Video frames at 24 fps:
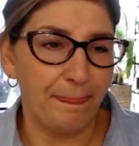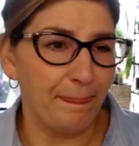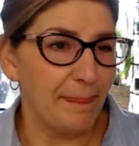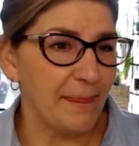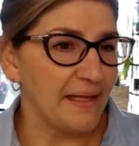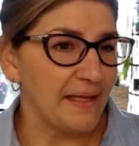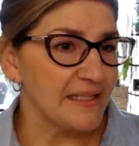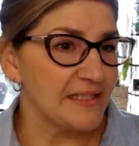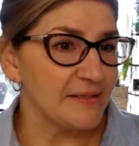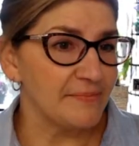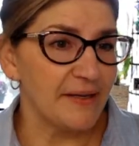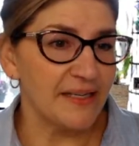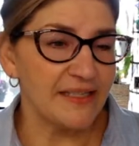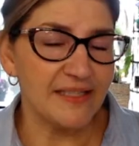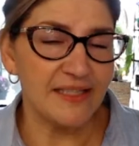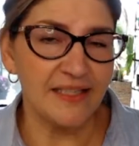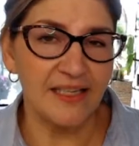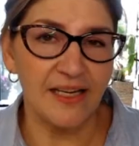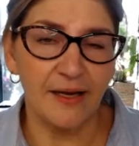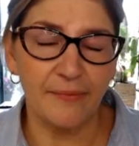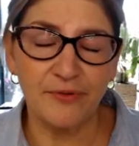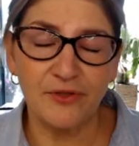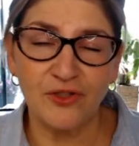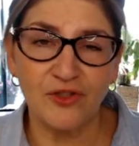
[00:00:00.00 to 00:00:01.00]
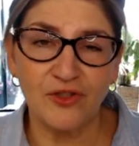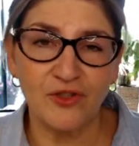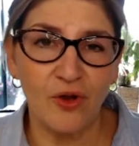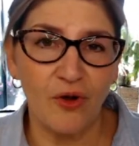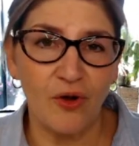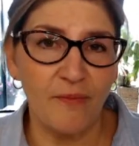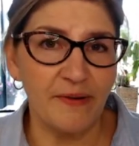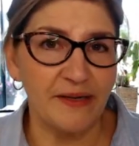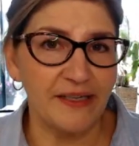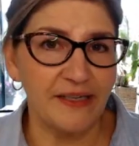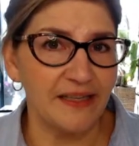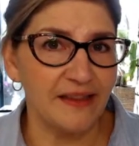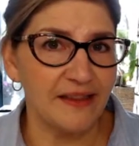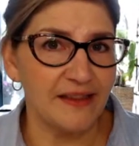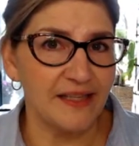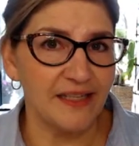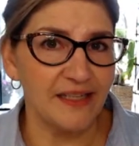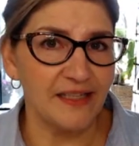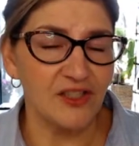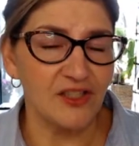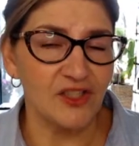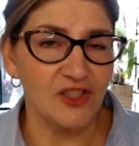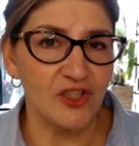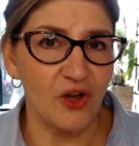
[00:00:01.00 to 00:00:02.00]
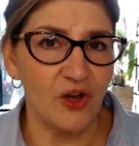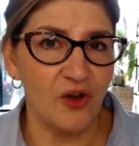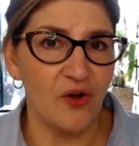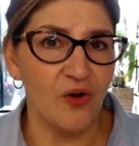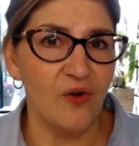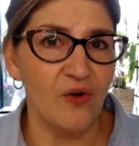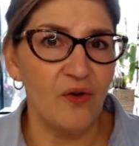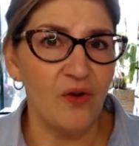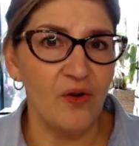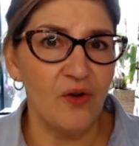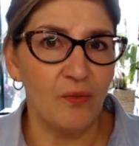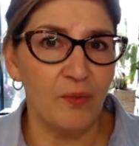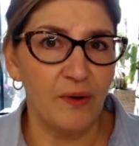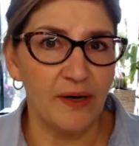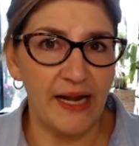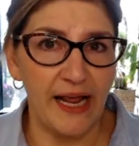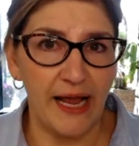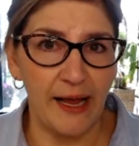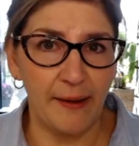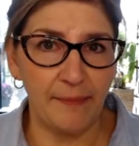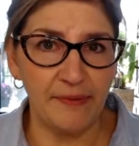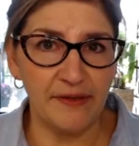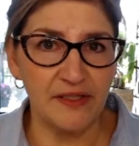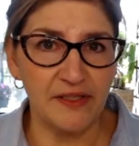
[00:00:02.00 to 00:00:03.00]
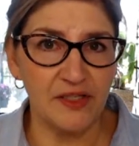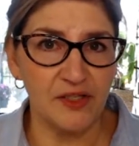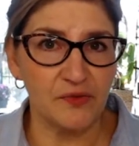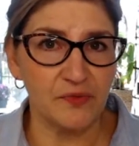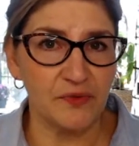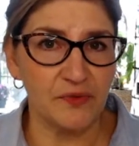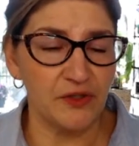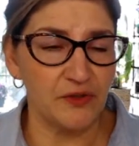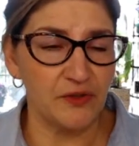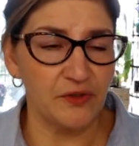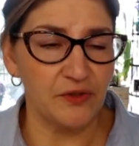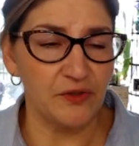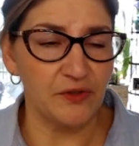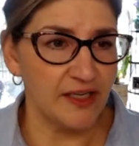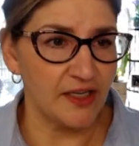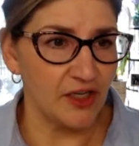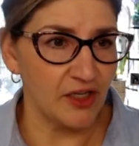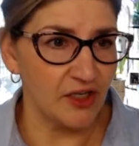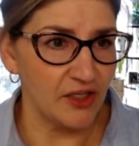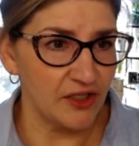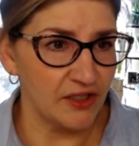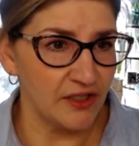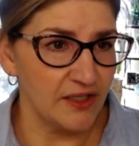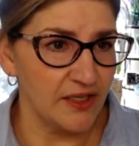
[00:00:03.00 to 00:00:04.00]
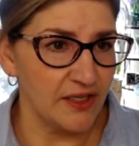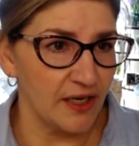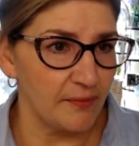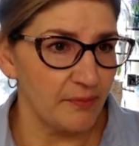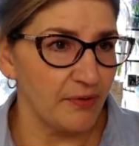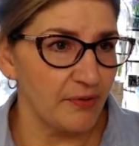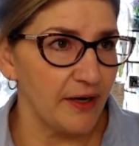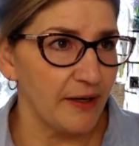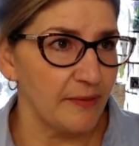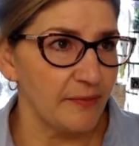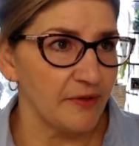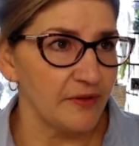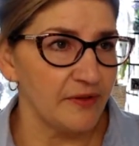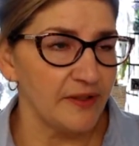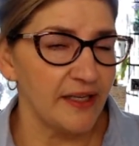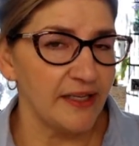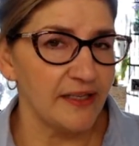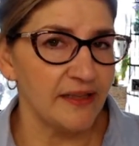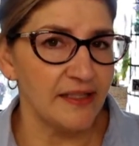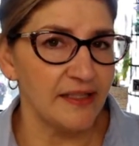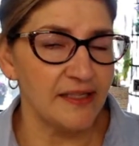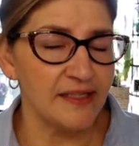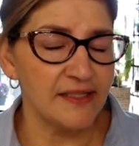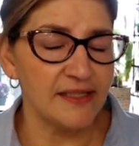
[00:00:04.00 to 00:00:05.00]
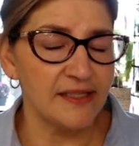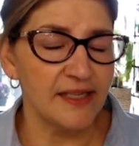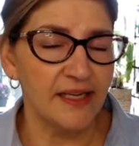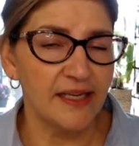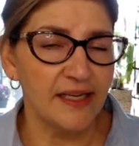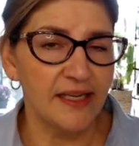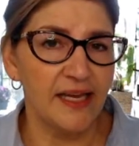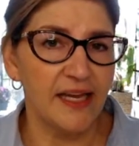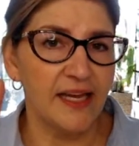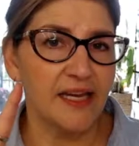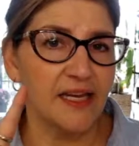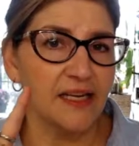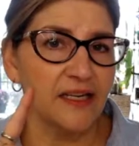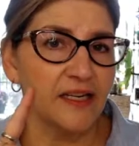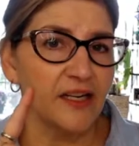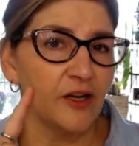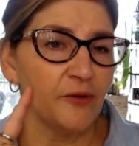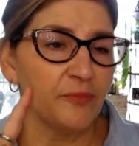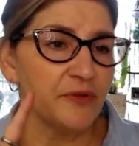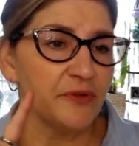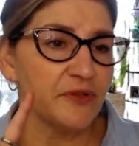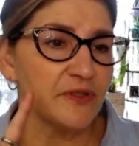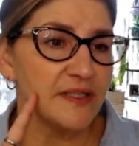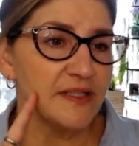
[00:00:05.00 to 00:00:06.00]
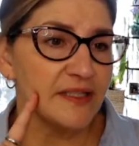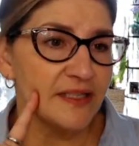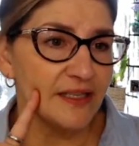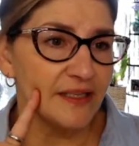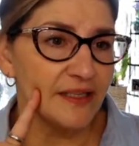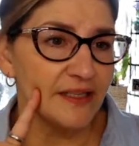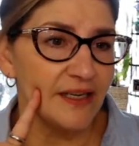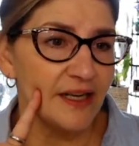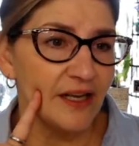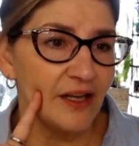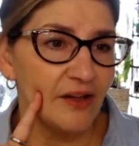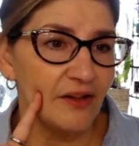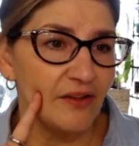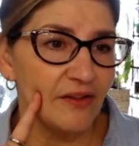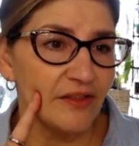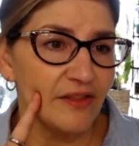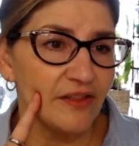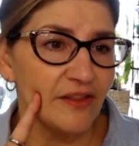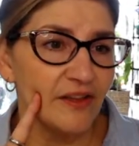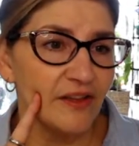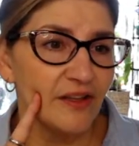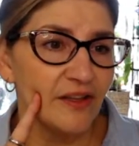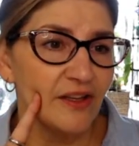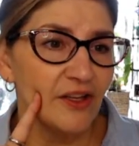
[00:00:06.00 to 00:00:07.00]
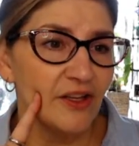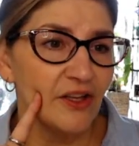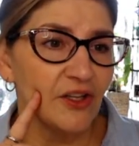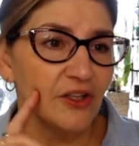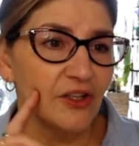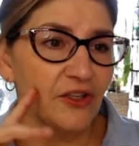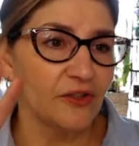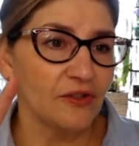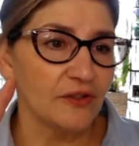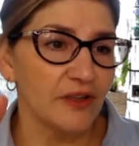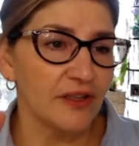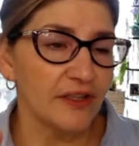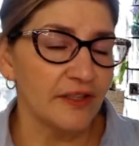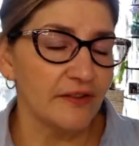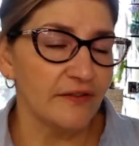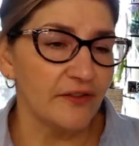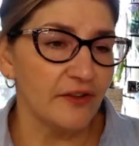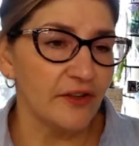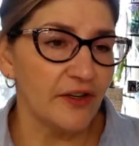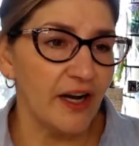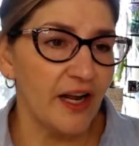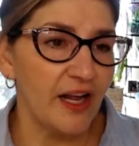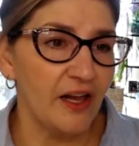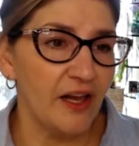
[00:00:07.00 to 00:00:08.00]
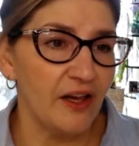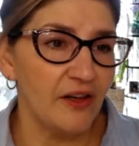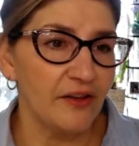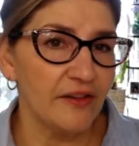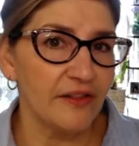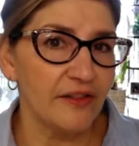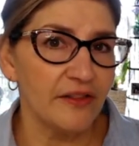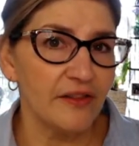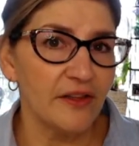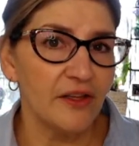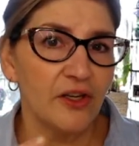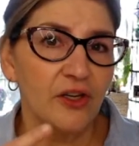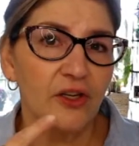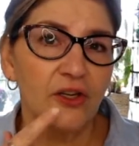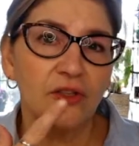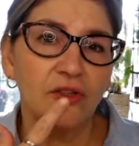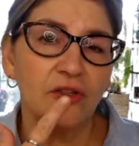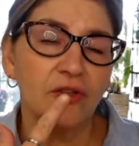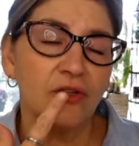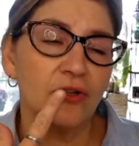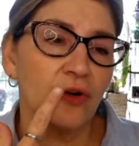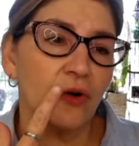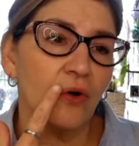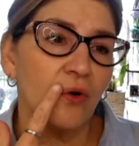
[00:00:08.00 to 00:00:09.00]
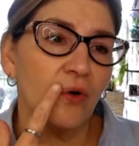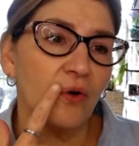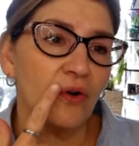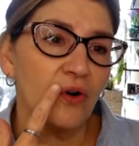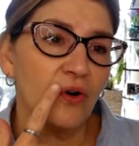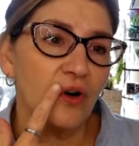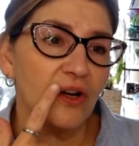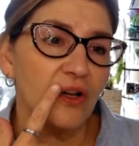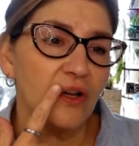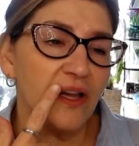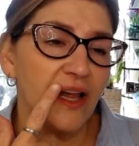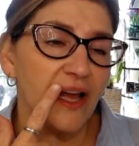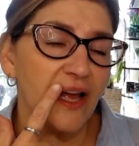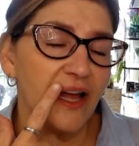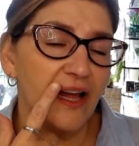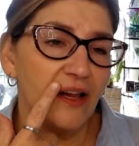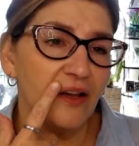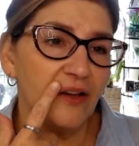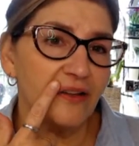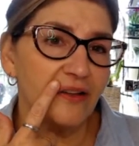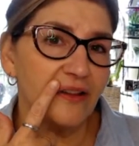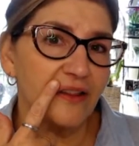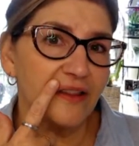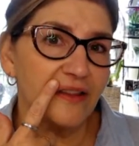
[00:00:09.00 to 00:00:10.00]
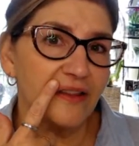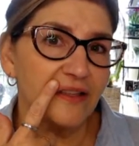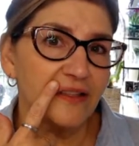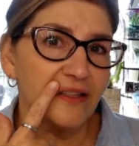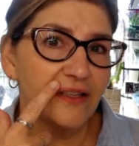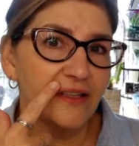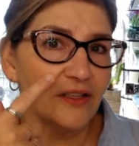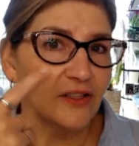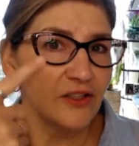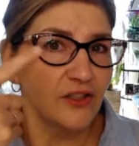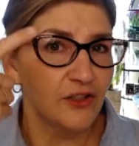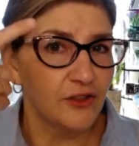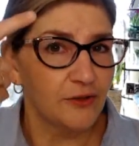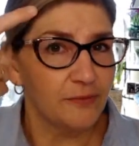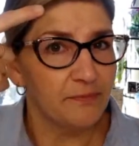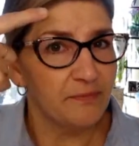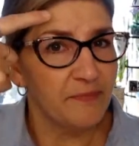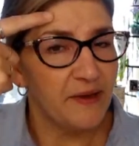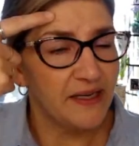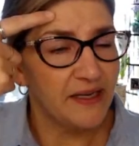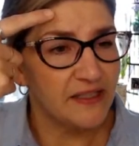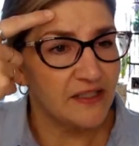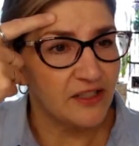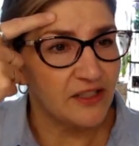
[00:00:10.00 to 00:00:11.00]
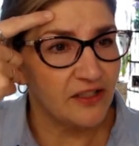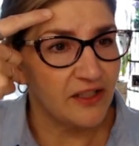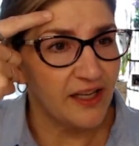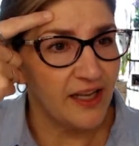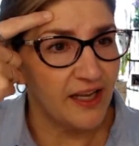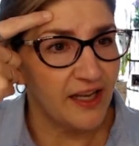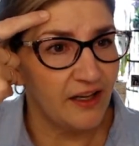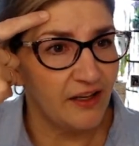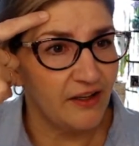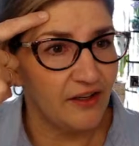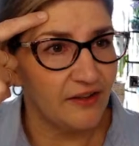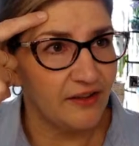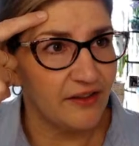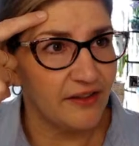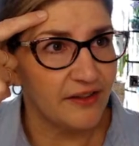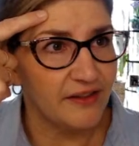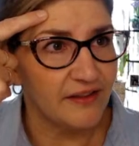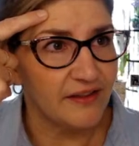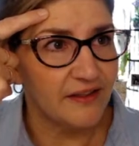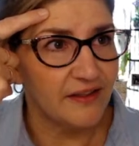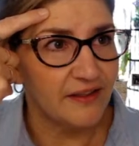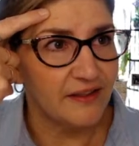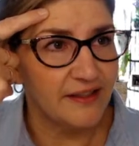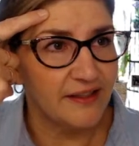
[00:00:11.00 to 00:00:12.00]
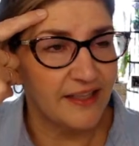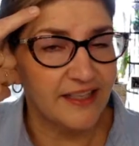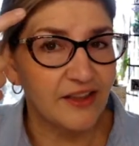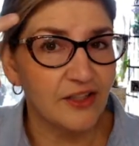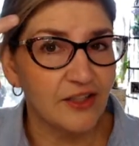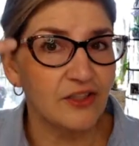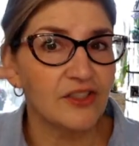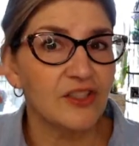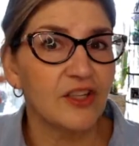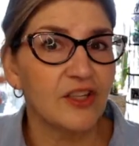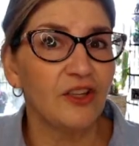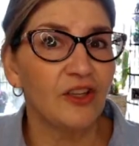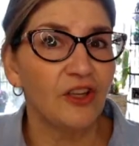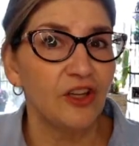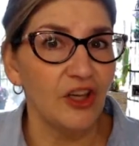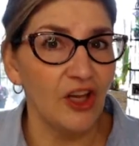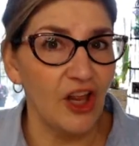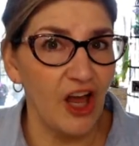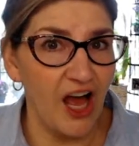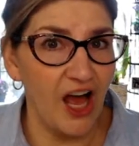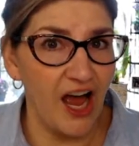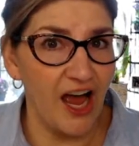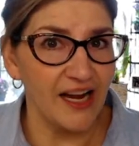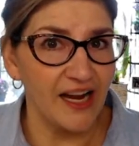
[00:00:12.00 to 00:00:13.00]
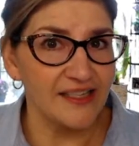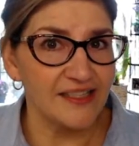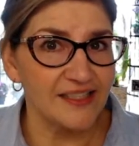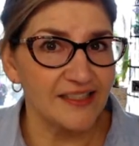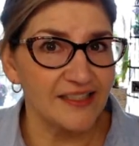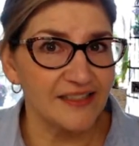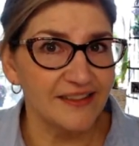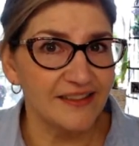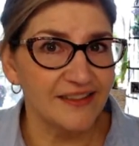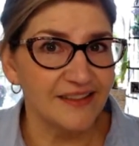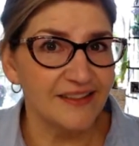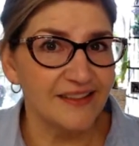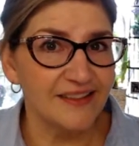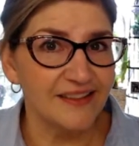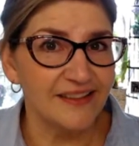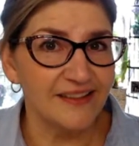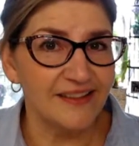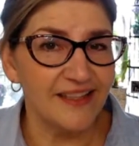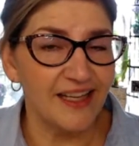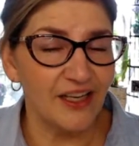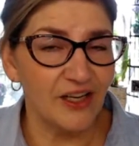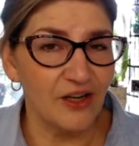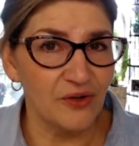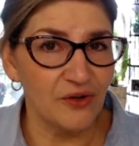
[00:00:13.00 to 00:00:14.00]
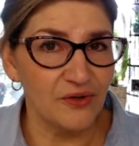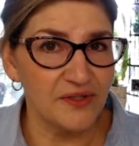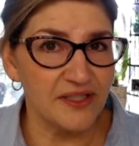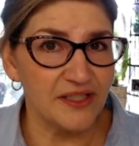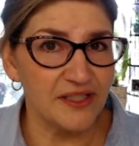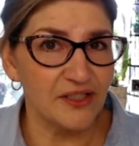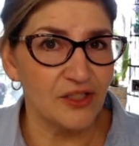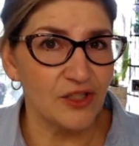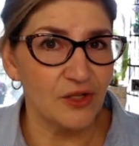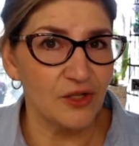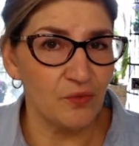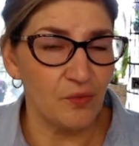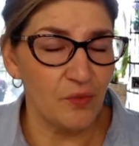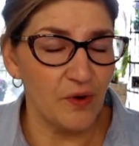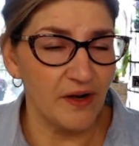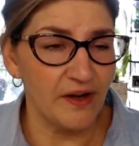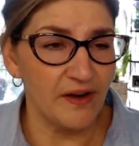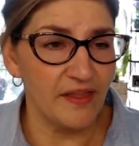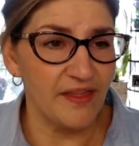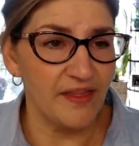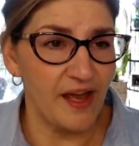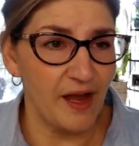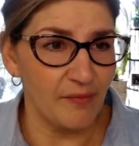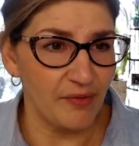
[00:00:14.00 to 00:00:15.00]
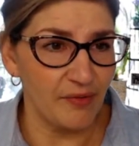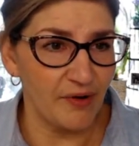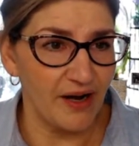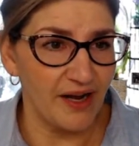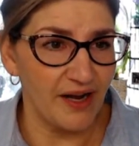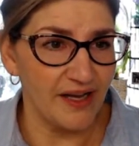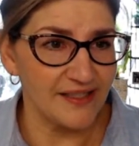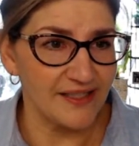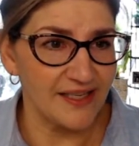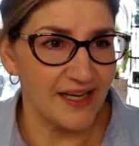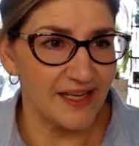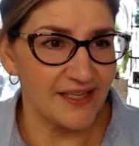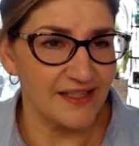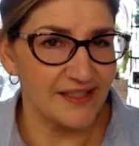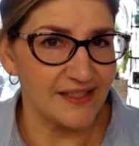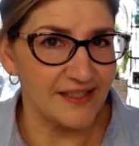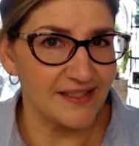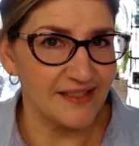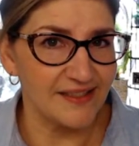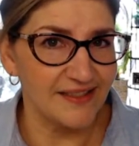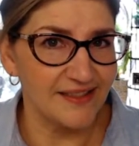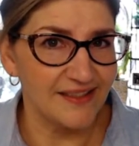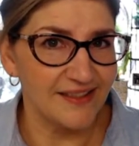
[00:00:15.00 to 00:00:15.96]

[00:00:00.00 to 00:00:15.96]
It's messing up so many things. So what happens is when you take a gut primer like this, it can help your skin health, your liver health, your oral health, your mental health. Like there's a lot that goes into one thought process